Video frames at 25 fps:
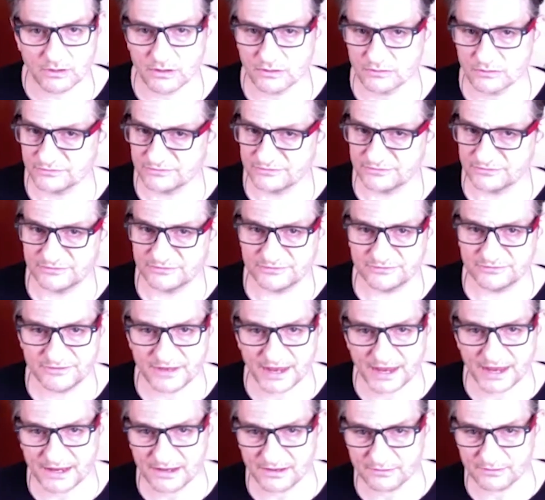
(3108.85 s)

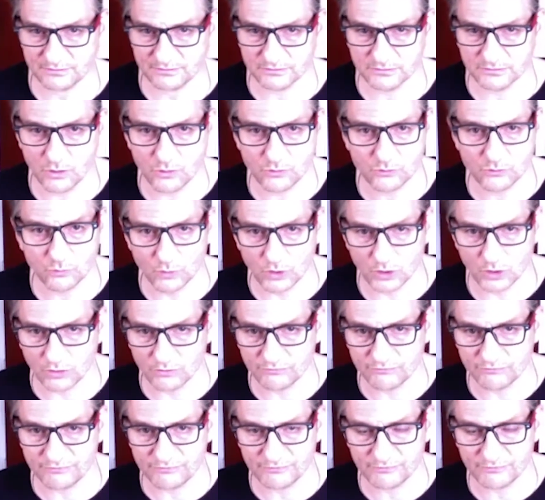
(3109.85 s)
Stay a lone
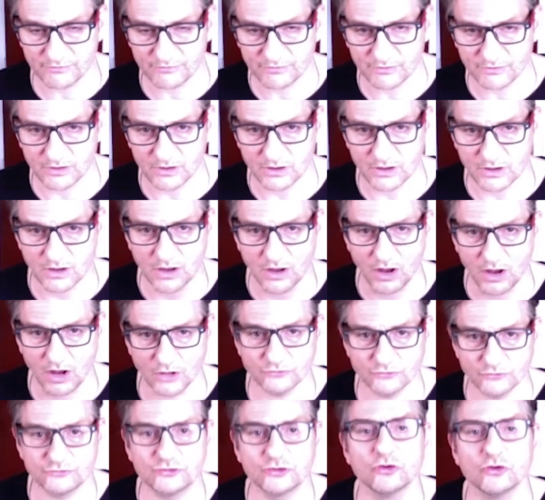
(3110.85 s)
wolf
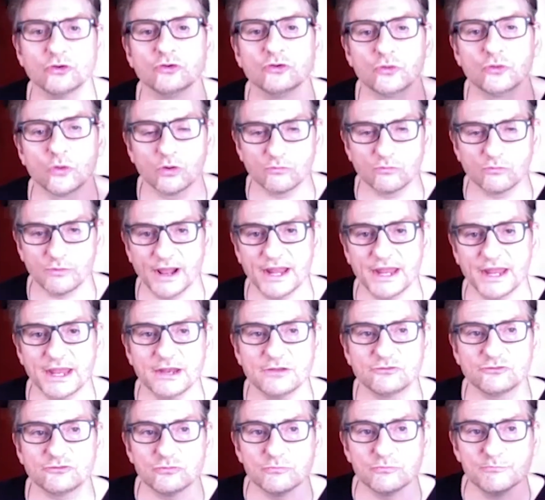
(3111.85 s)
until you're ready
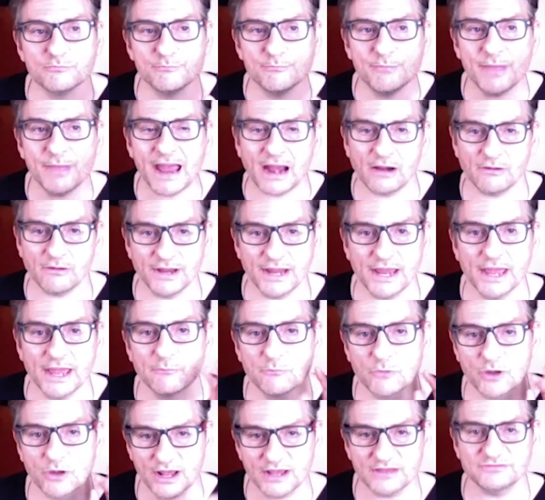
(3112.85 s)
to marry.
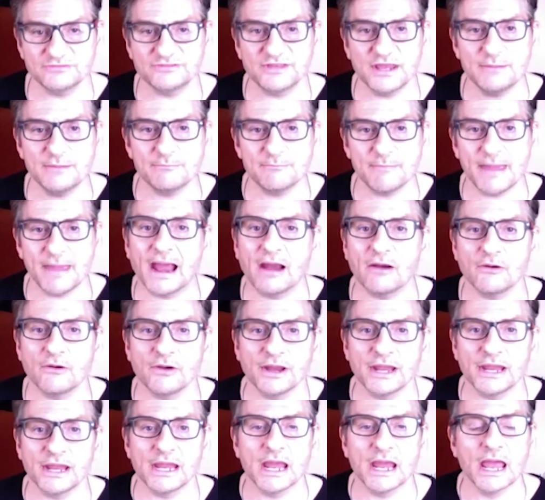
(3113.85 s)
And when I say
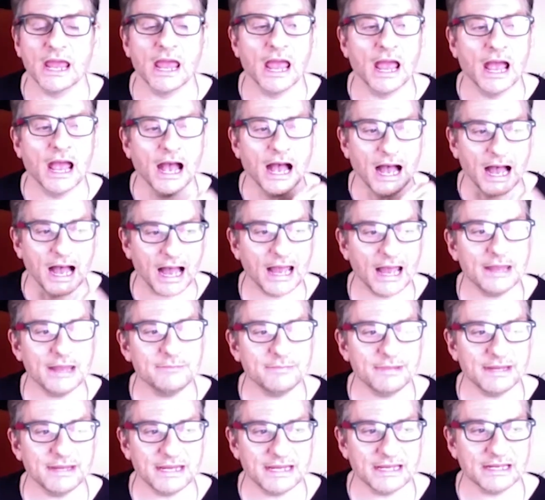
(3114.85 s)
marry, I
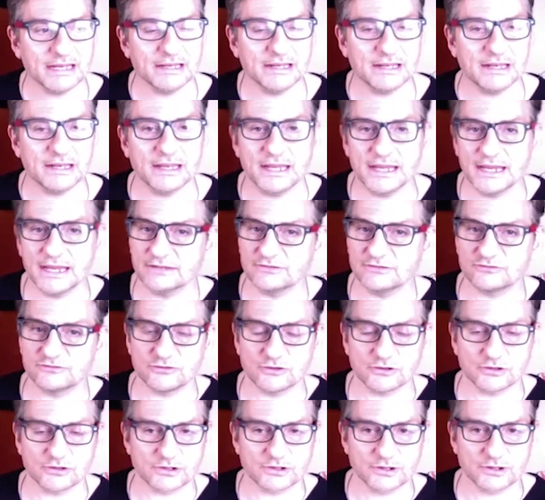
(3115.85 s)
mean
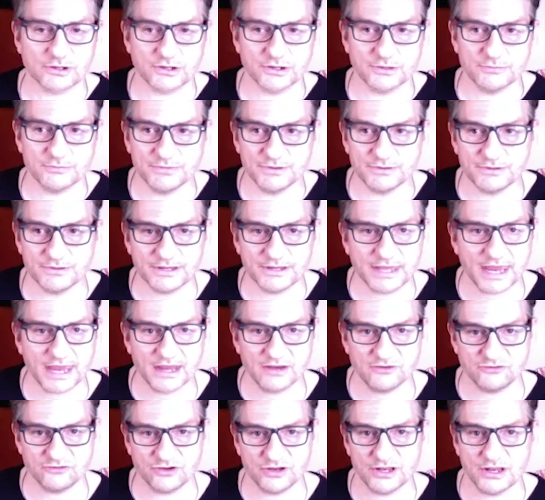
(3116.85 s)
it's
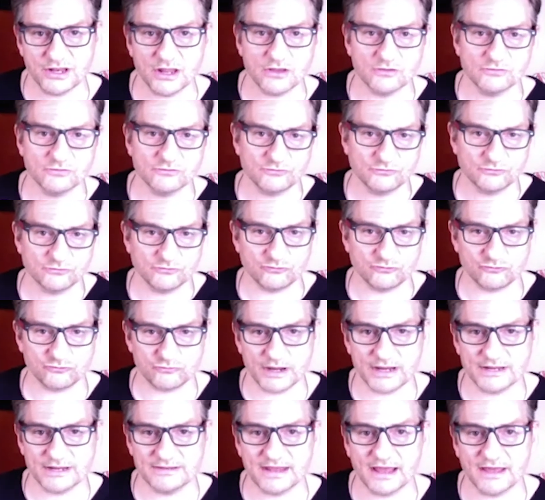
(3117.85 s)
communication
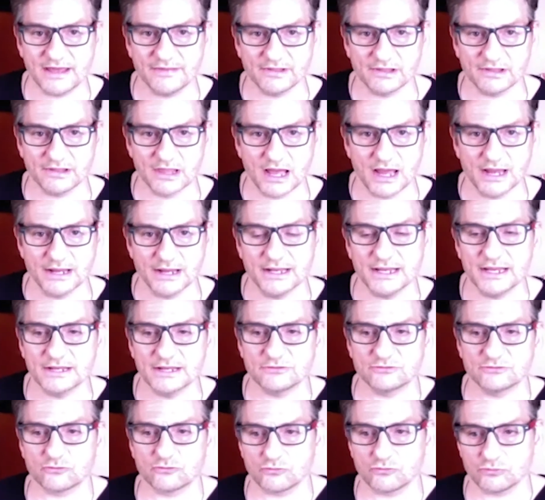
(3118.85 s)
straight down the line.
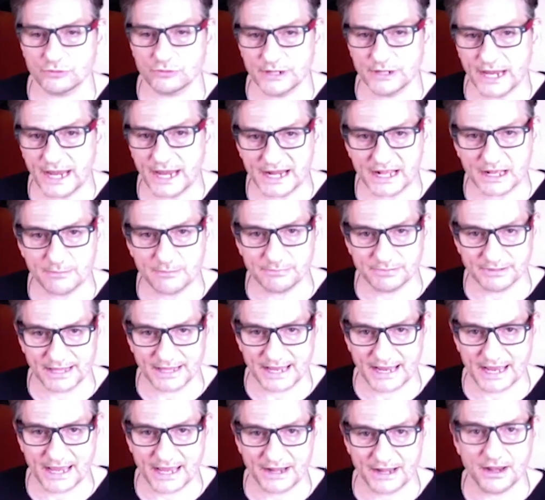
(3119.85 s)
It's creating a
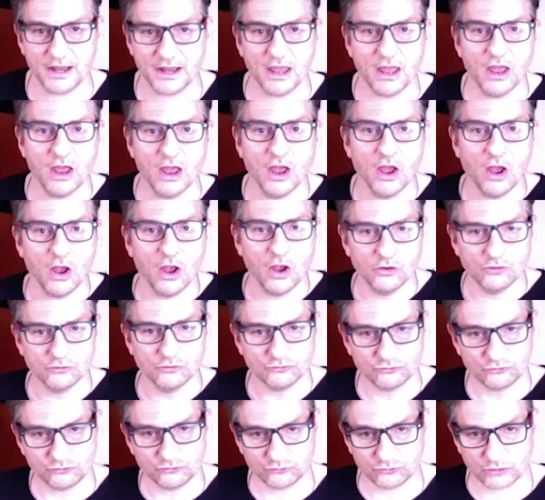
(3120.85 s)
plan
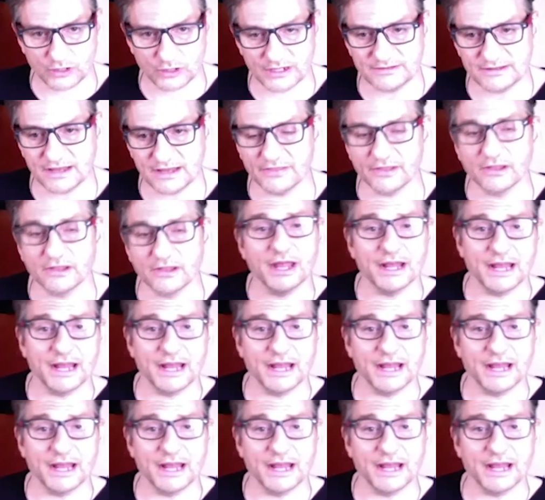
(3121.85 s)
straight down the line.